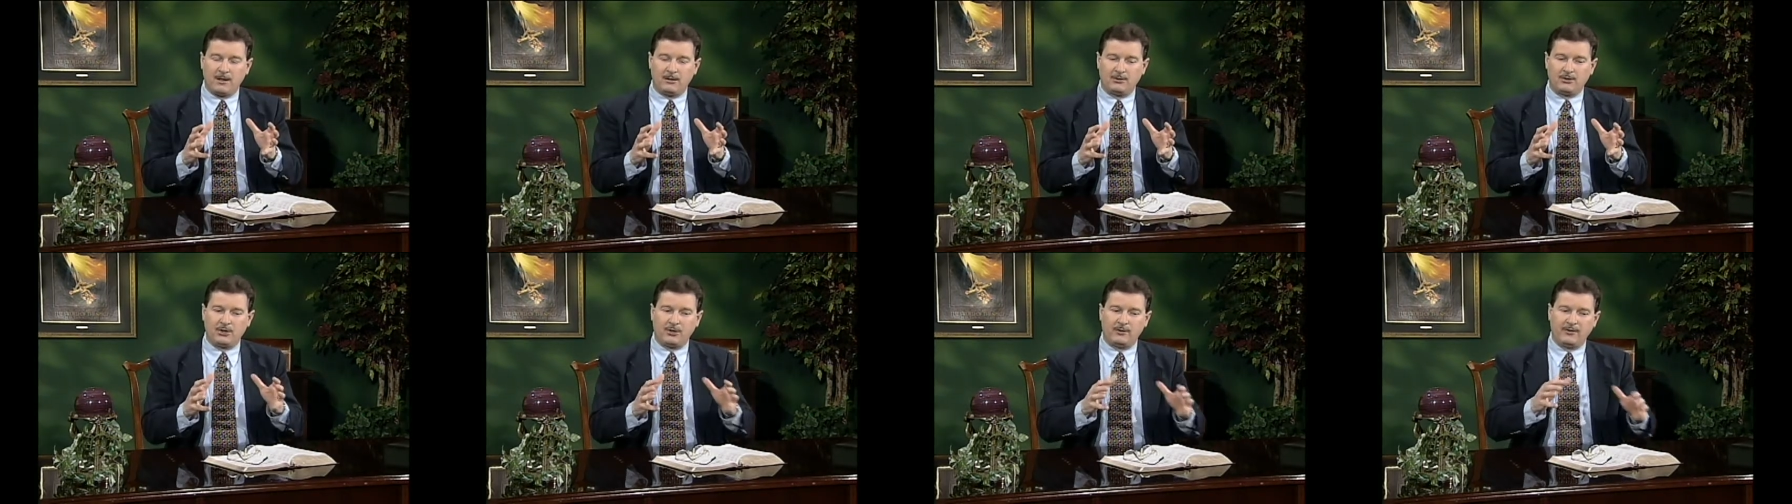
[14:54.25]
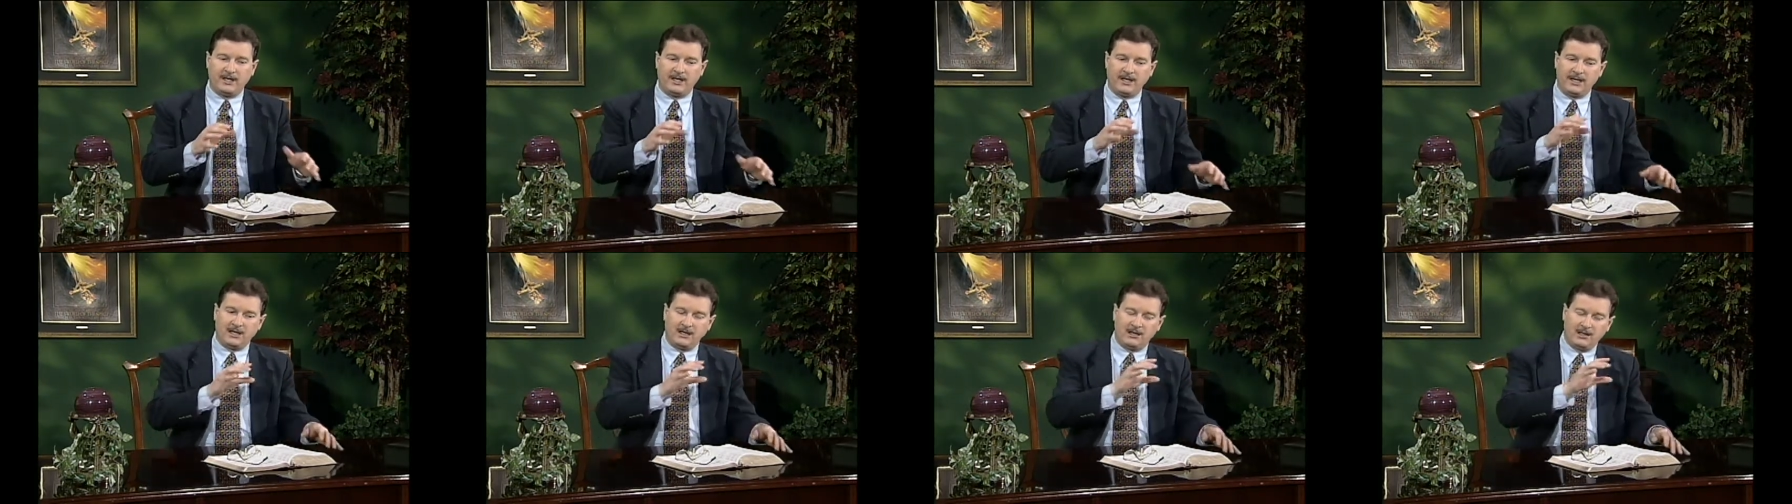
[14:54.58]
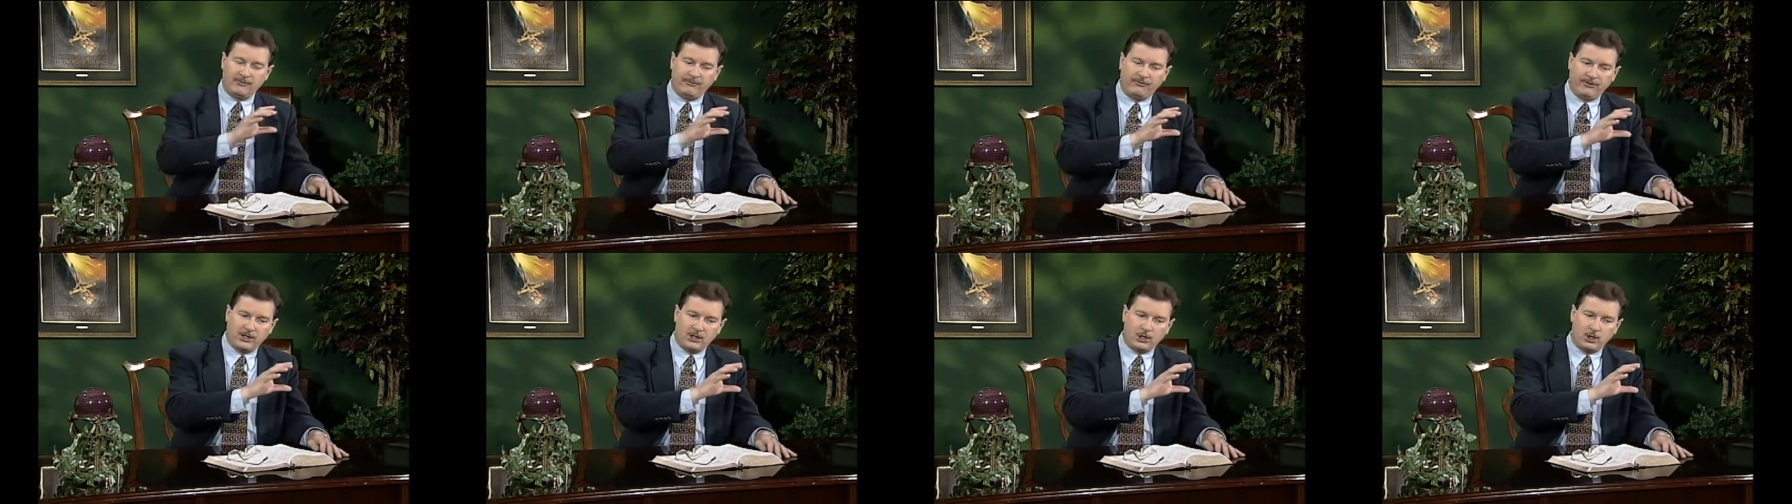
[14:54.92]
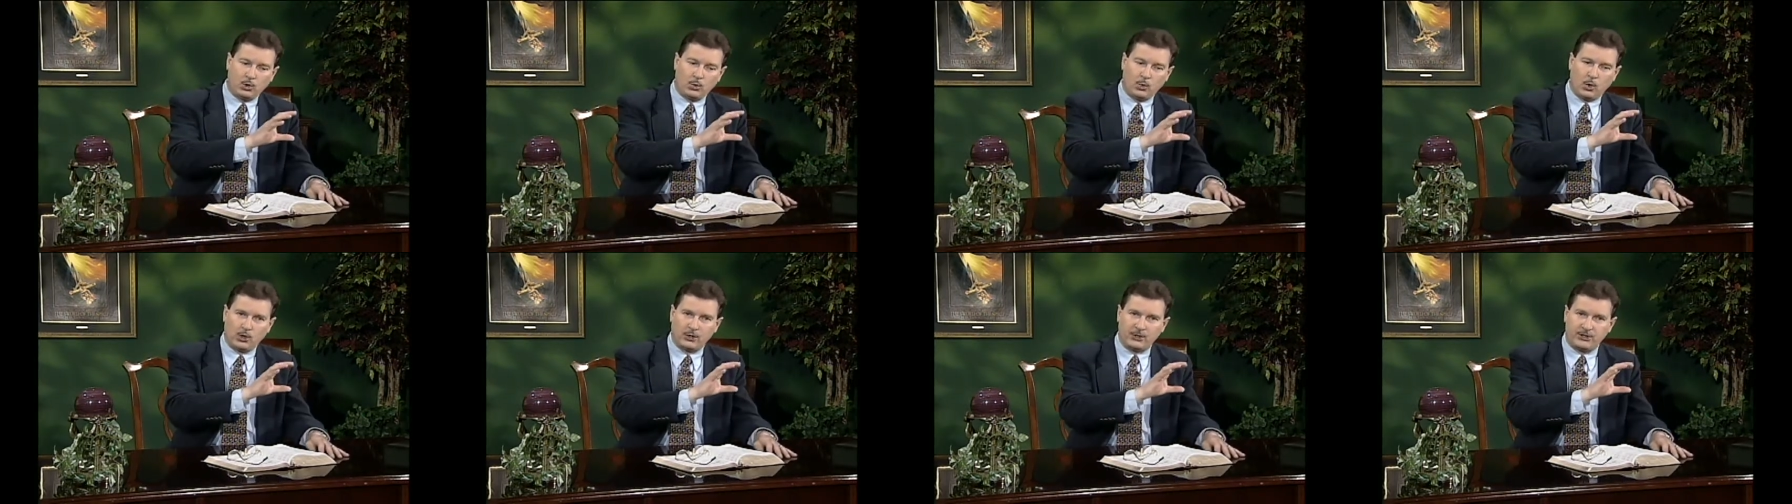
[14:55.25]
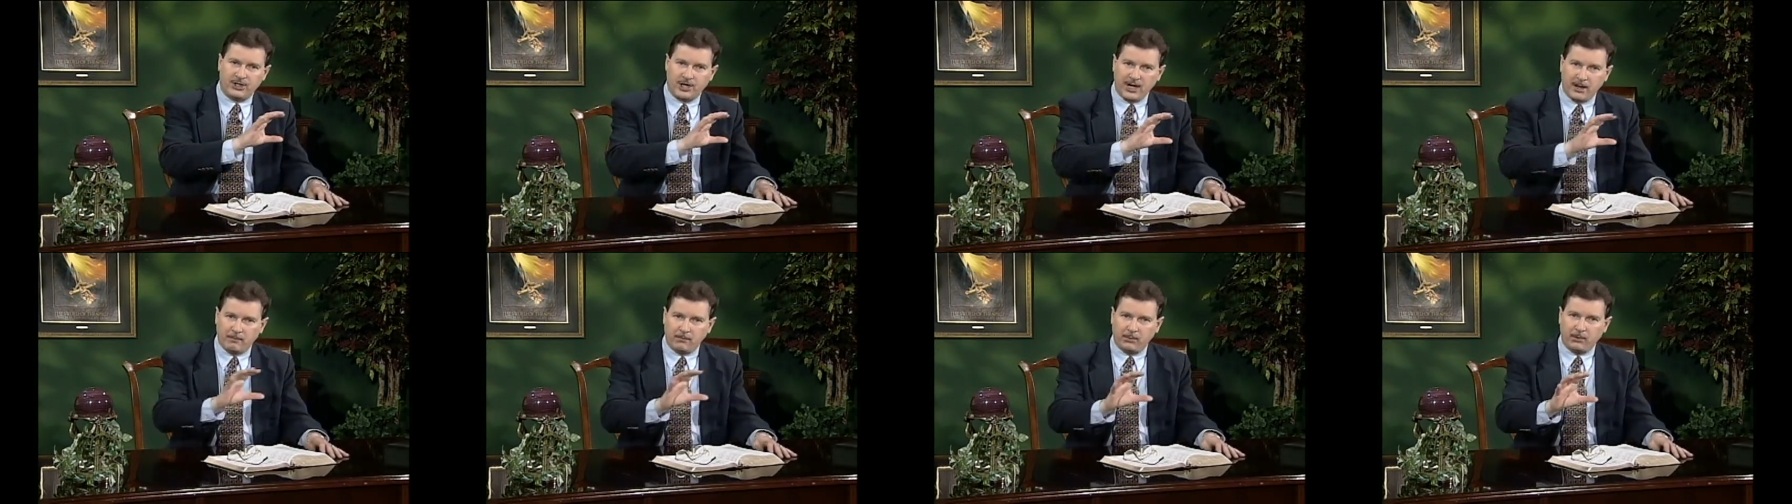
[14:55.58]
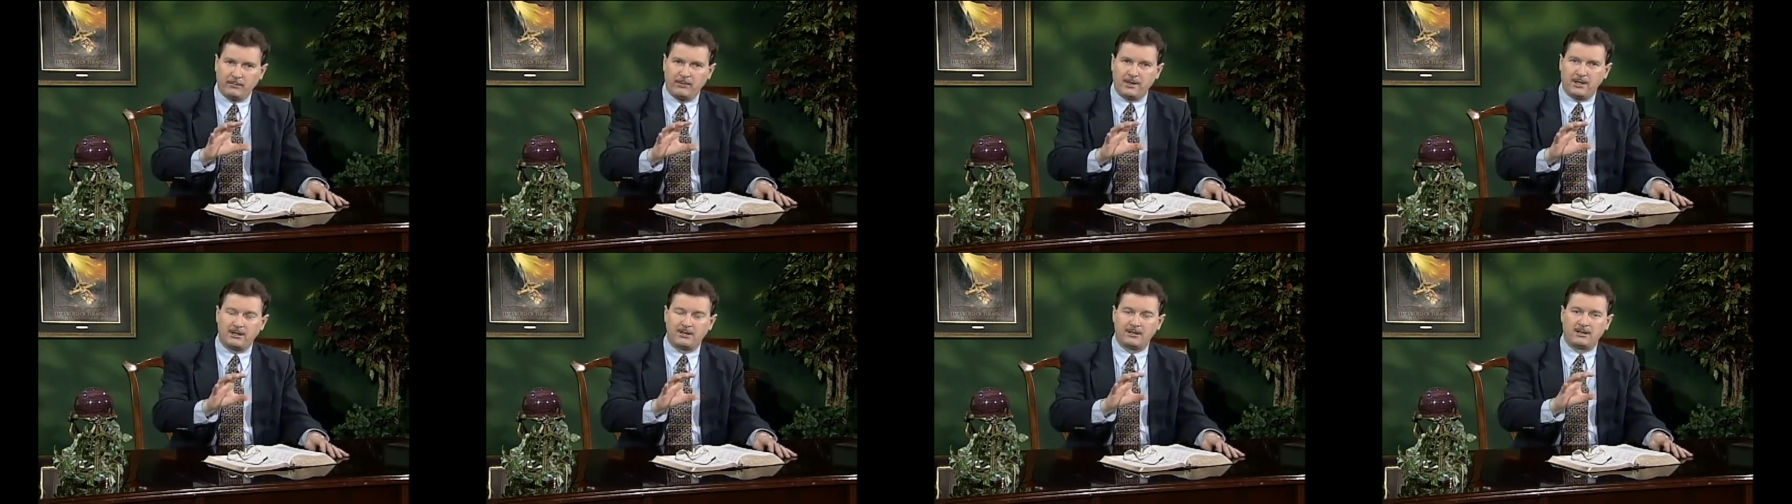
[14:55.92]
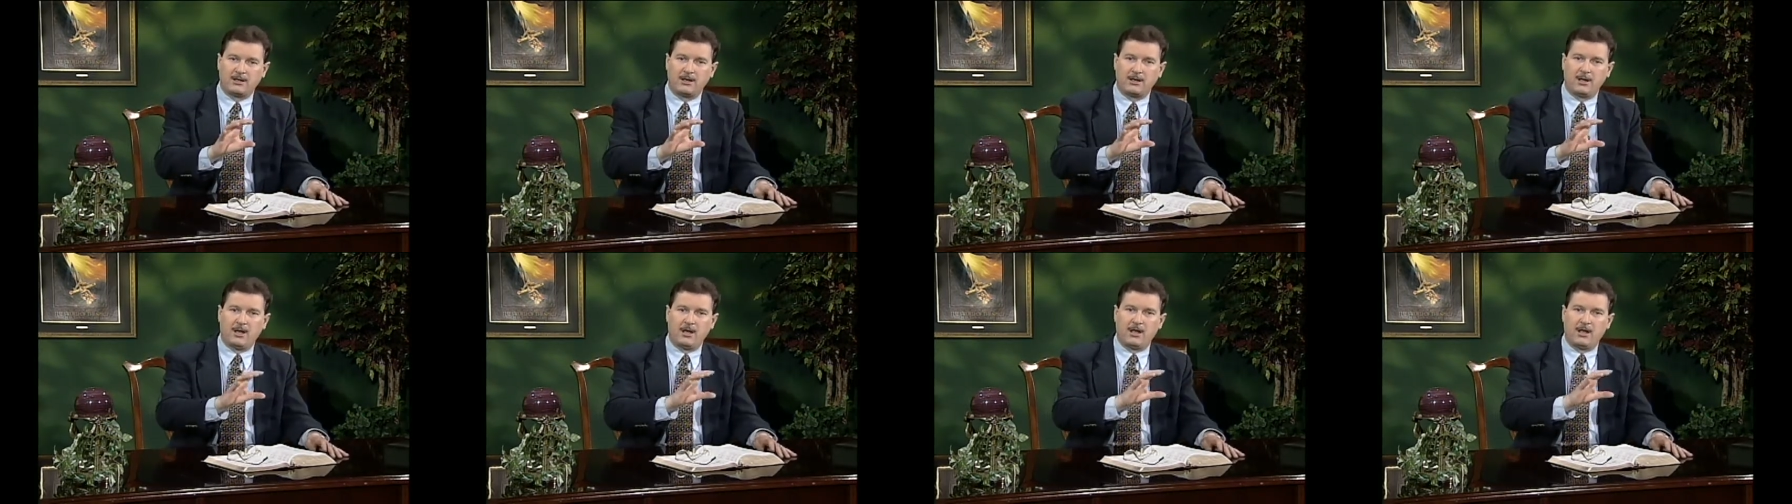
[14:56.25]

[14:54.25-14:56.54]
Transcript: to the individual temperament,